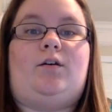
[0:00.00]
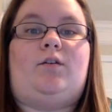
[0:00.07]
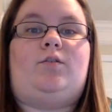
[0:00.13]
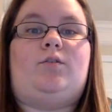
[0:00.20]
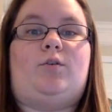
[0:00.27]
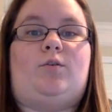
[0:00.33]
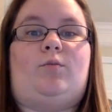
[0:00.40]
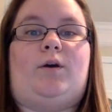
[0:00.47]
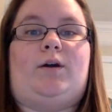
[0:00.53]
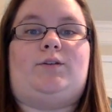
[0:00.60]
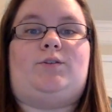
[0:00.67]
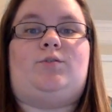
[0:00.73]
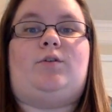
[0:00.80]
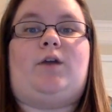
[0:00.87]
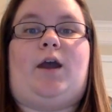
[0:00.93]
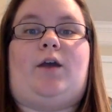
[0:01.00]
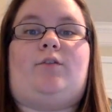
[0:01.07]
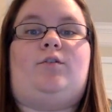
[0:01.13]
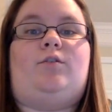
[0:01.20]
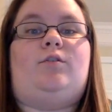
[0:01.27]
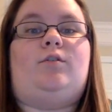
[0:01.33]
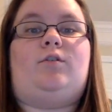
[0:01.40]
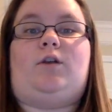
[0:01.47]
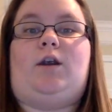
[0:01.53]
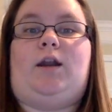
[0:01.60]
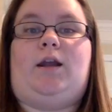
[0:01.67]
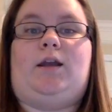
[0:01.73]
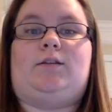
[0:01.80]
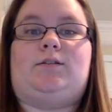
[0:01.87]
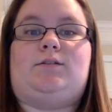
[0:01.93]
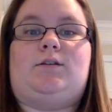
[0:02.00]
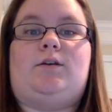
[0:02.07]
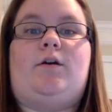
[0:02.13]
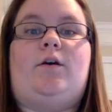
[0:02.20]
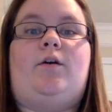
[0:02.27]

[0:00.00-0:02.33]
you'll want to gather your ingredients.